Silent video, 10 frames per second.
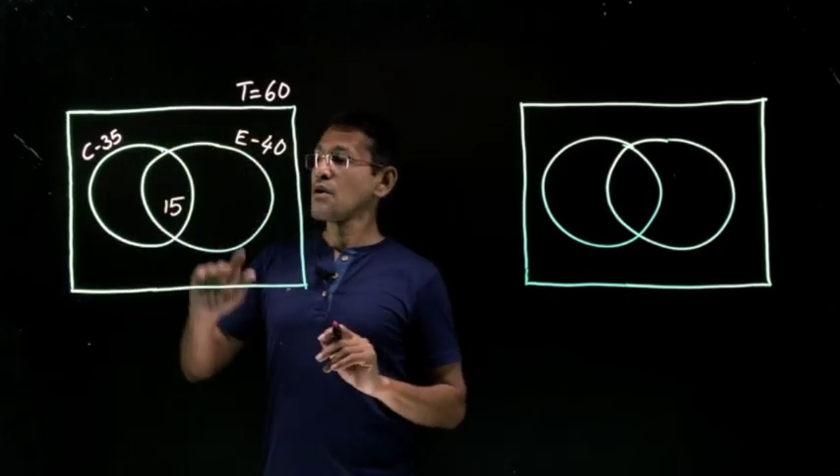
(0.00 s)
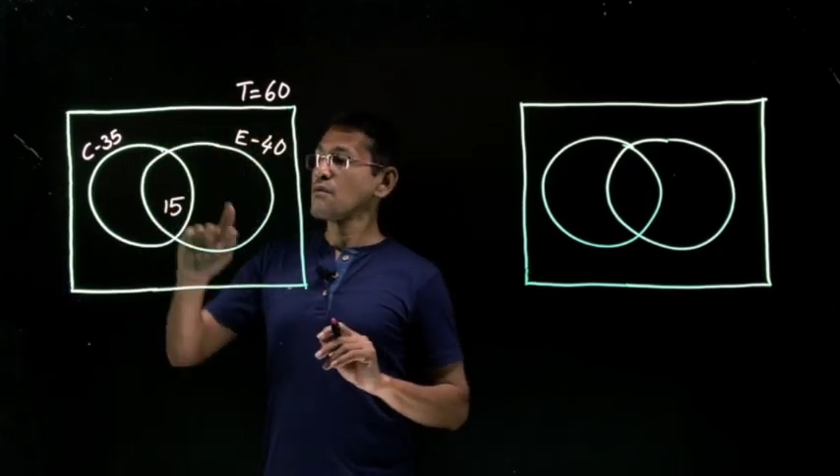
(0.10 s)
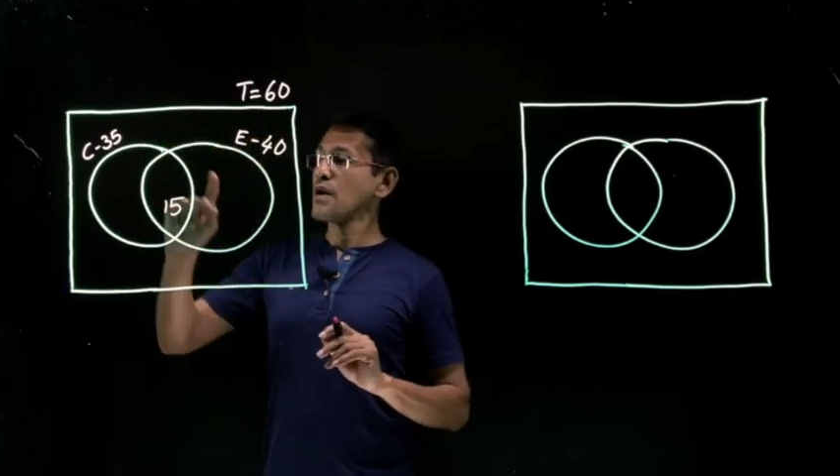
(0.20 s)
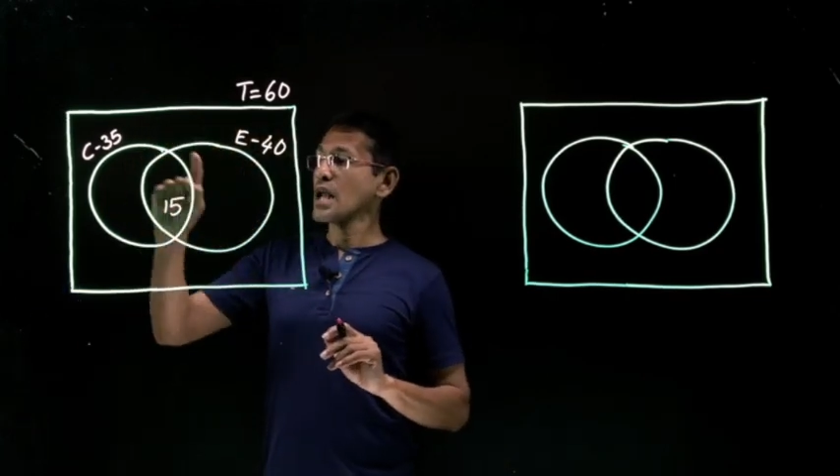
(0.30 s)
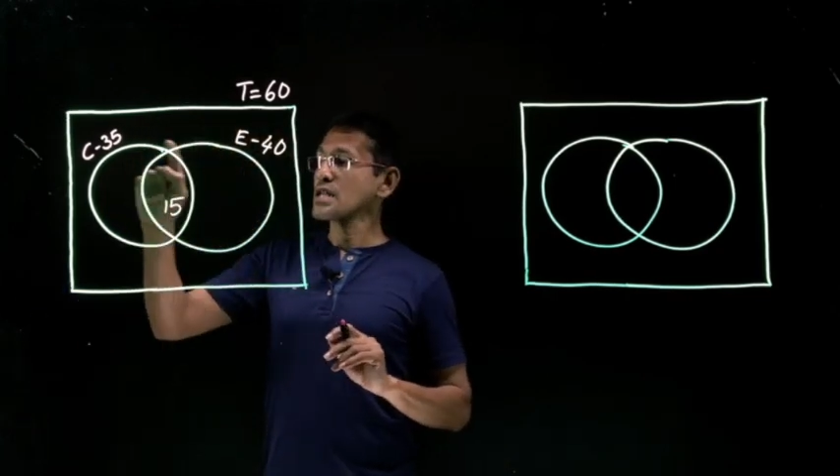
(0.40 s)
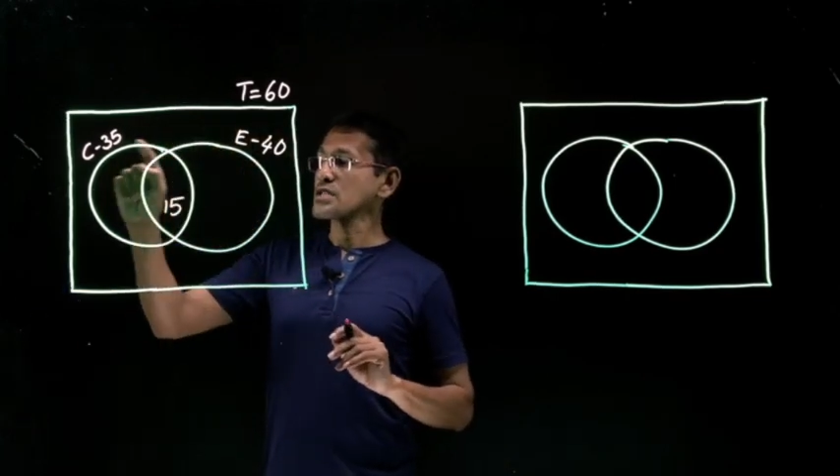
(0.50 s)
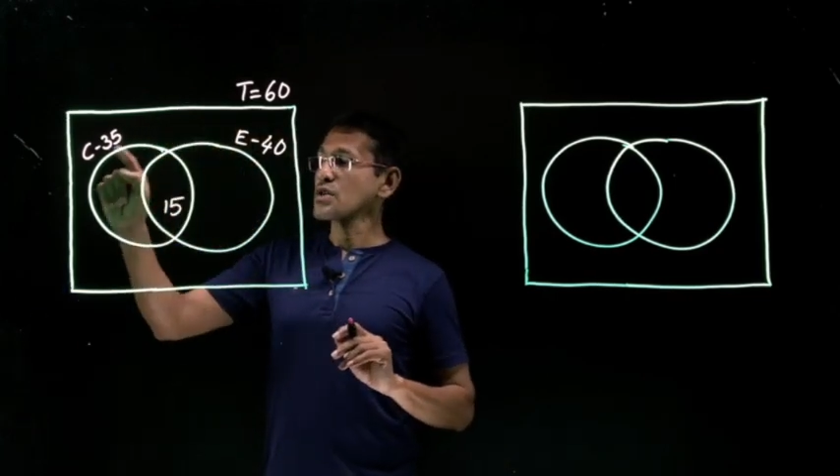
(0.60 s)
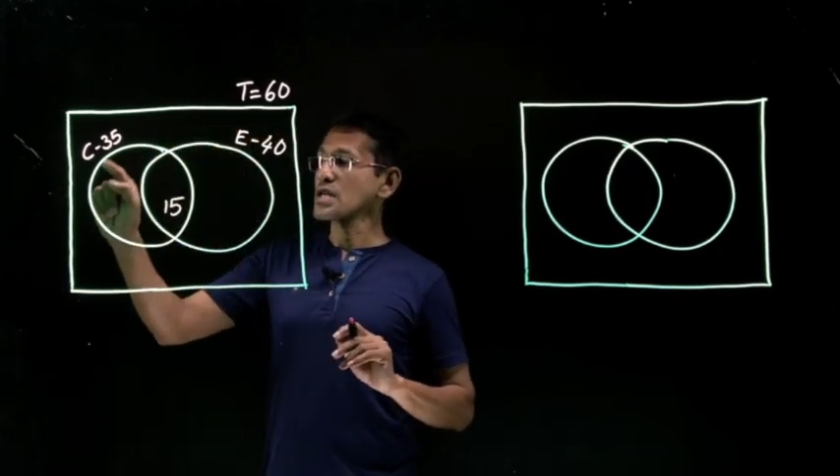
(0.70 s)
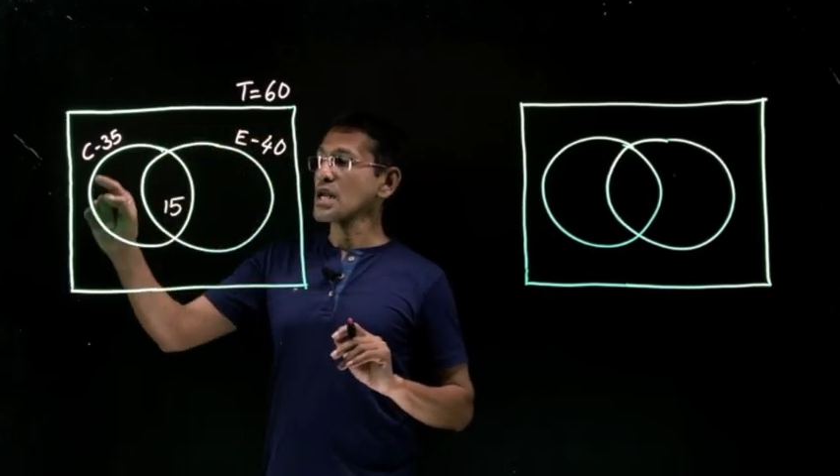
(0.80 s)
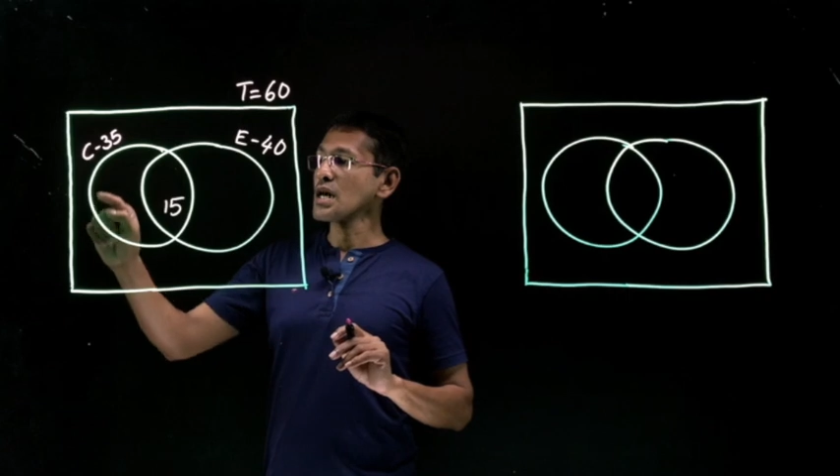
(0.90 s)
Well, the
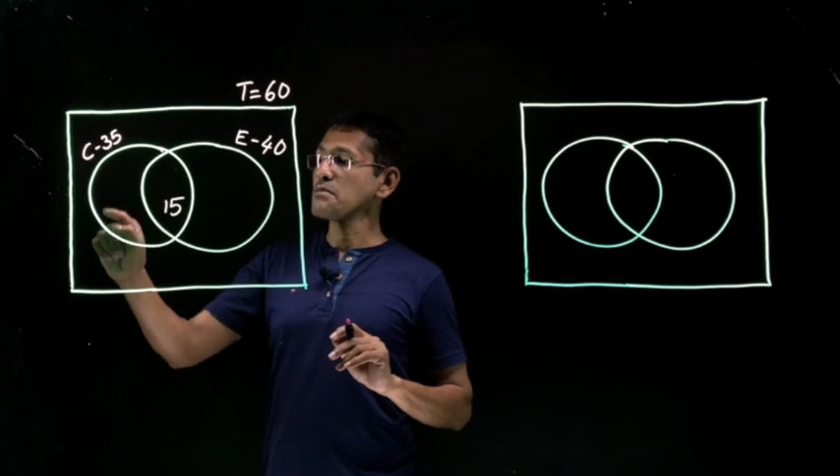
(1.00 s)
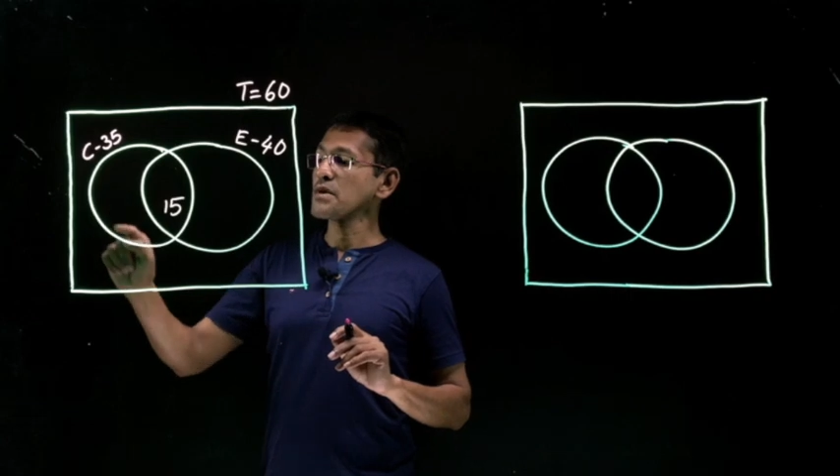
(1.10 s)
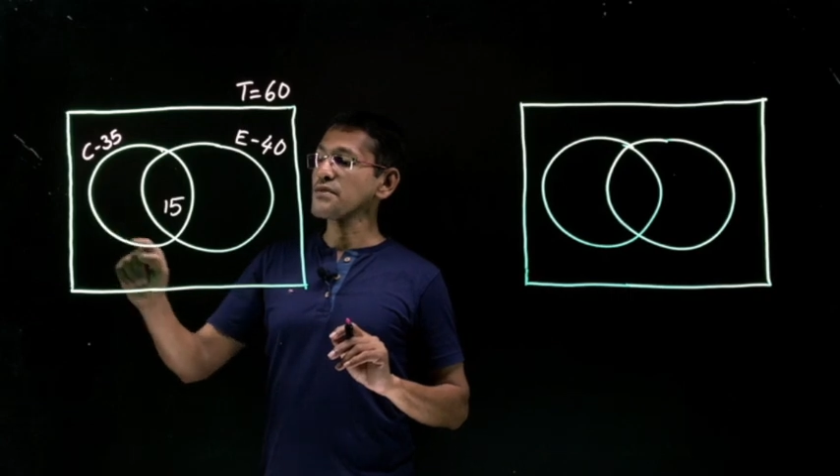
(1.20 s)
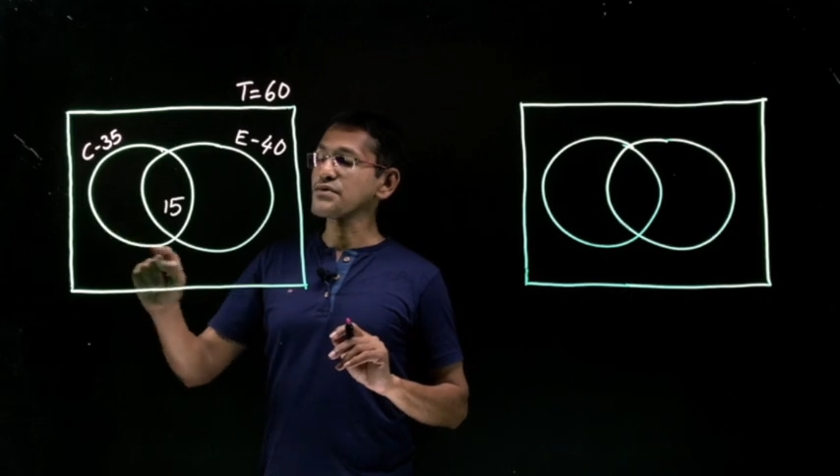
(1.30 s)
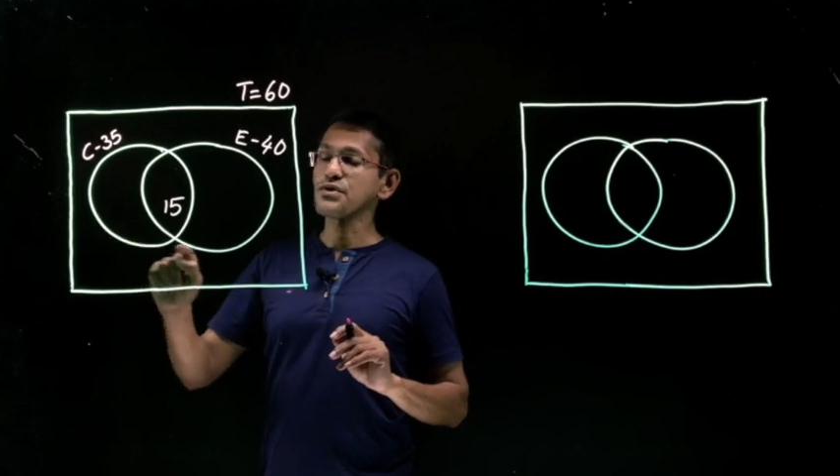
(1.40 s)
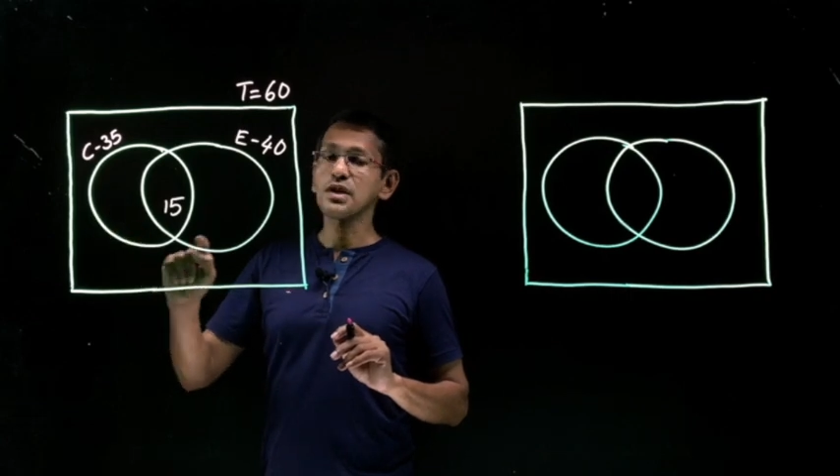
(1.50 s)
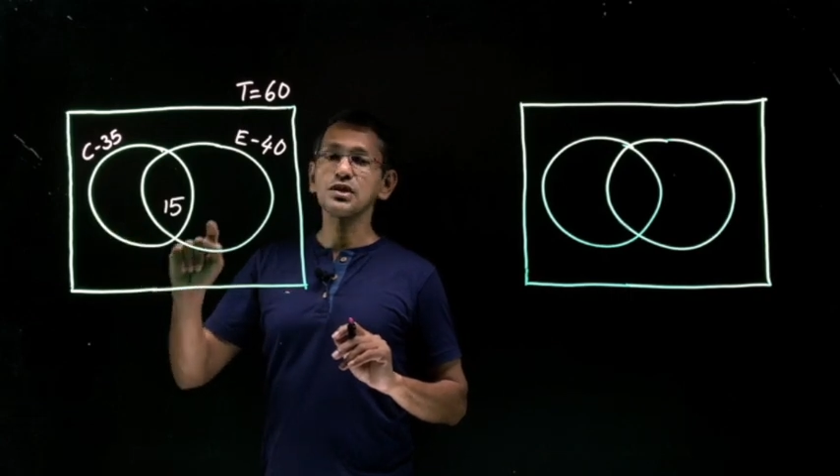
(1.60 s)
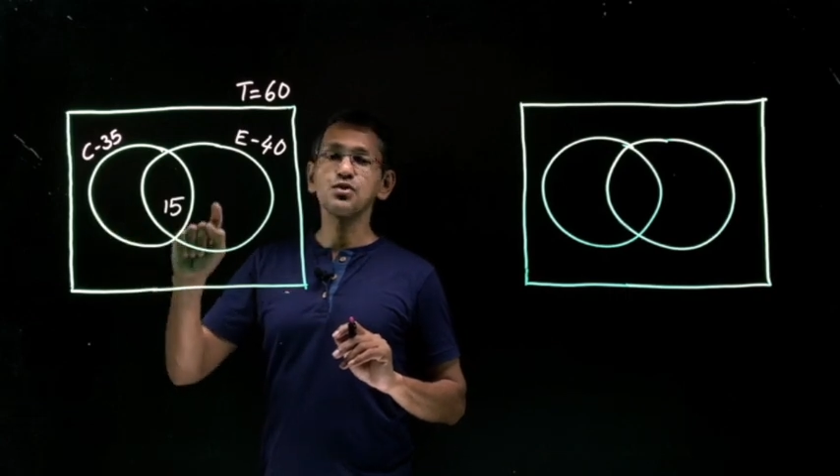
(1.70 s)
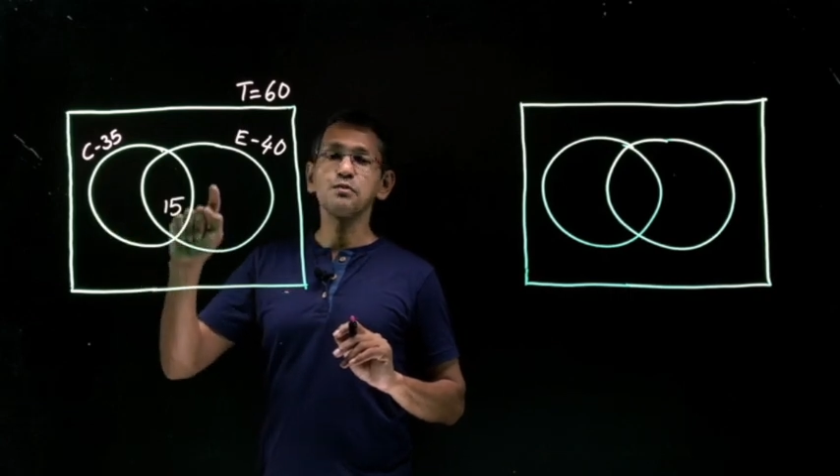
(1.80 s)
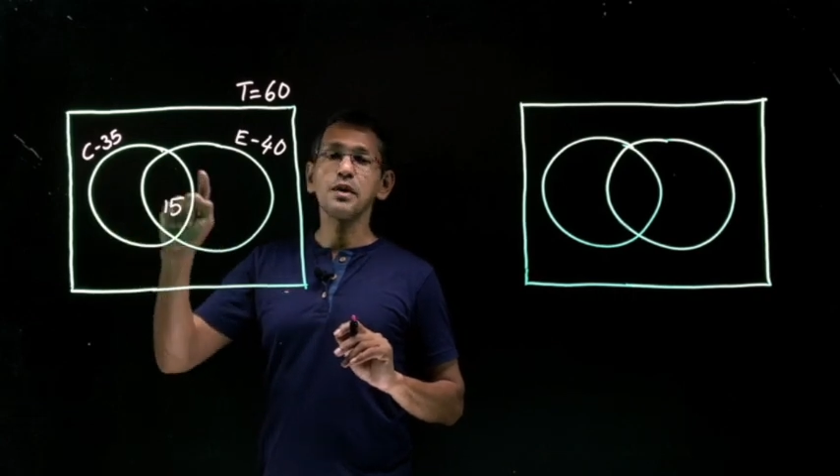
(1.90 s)
total number of
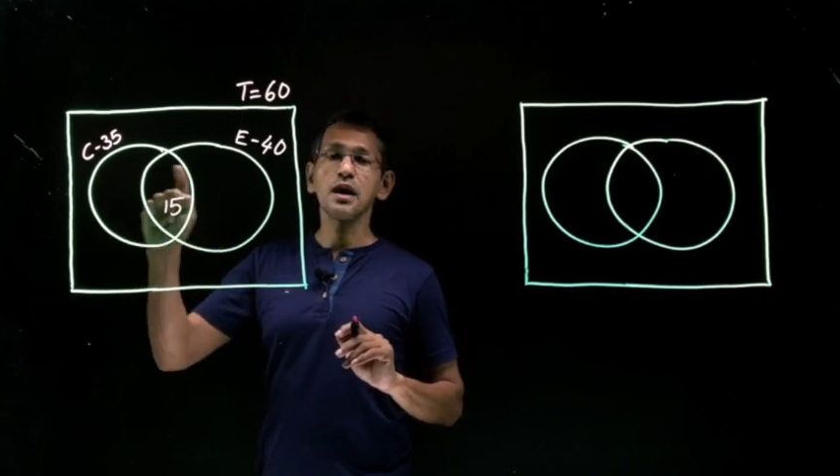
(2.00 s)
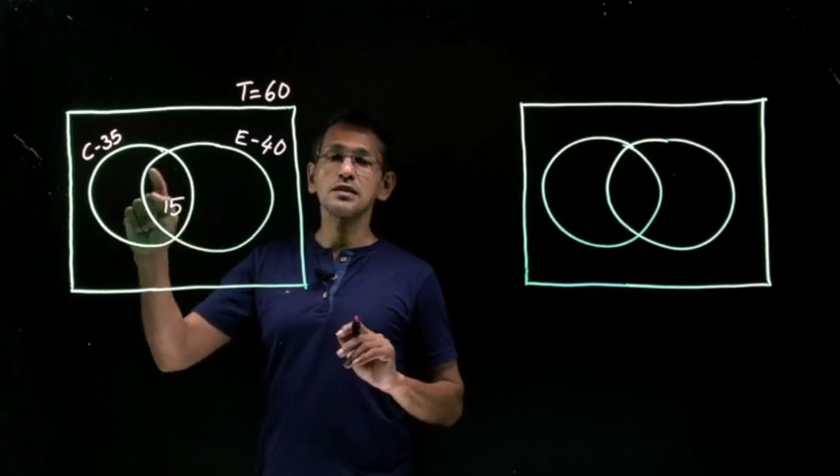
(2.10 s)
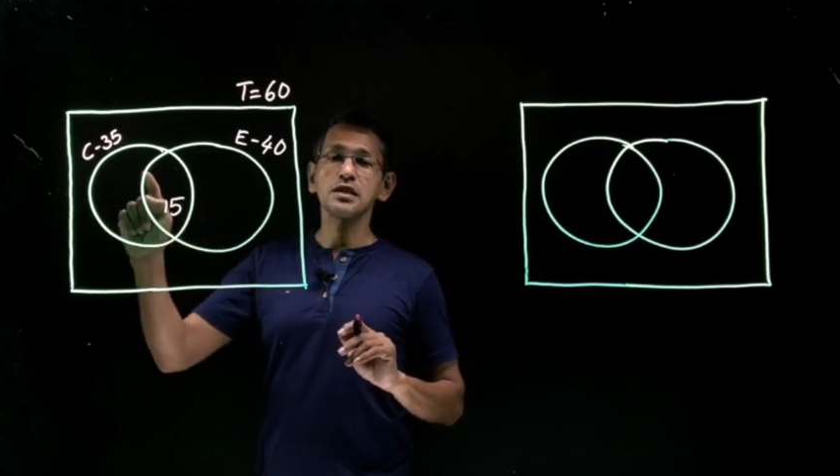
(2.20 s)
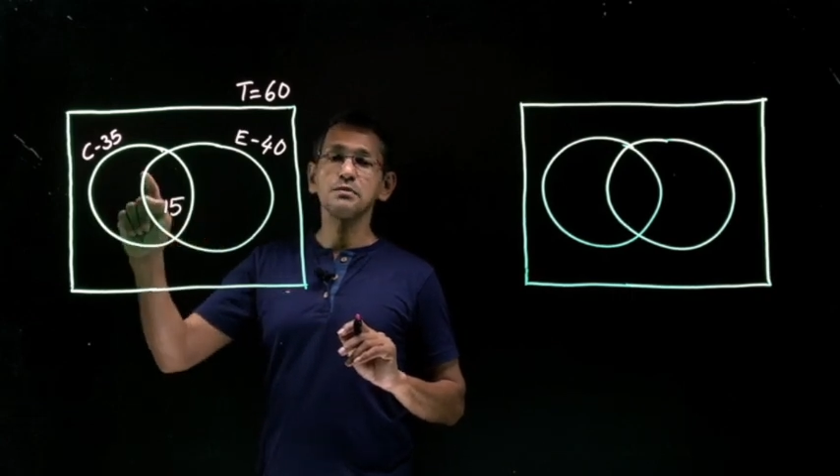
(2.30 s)
students who passed